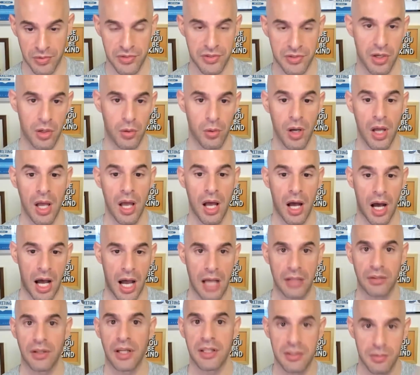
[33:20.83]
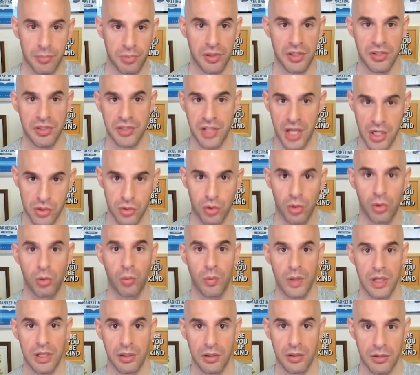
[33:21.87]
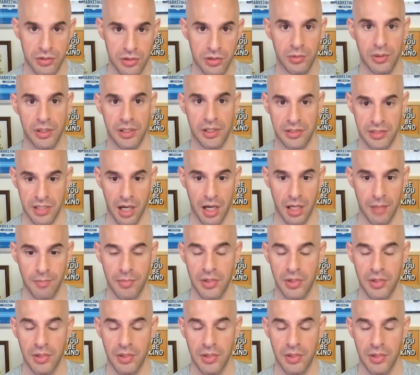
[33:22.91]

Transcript: So I like to pre-schedule a week or two at a time,